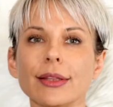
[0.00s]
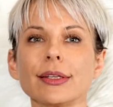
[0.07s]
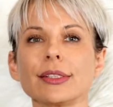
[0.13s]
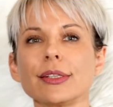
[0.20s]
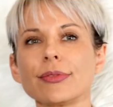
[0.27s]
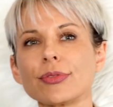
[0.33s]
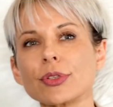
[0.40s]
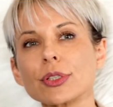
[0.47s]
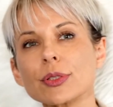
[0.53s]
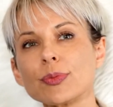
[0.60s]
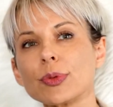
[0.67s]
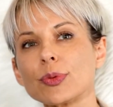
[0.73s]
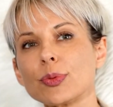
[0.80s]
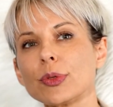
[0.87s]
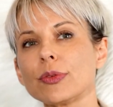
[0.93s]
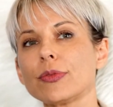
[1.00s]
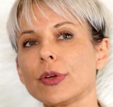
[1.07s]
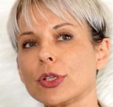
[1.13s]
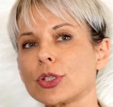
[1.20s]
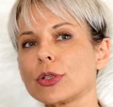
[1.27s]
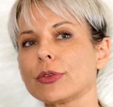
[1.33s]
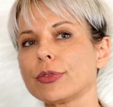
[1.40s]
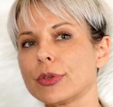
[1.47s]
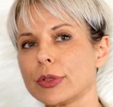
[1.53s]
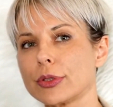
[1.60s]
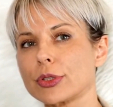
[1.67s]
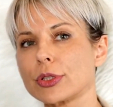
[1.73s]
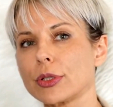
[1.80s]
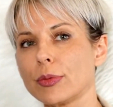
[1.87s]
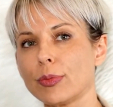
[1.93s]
difference between facial fillers and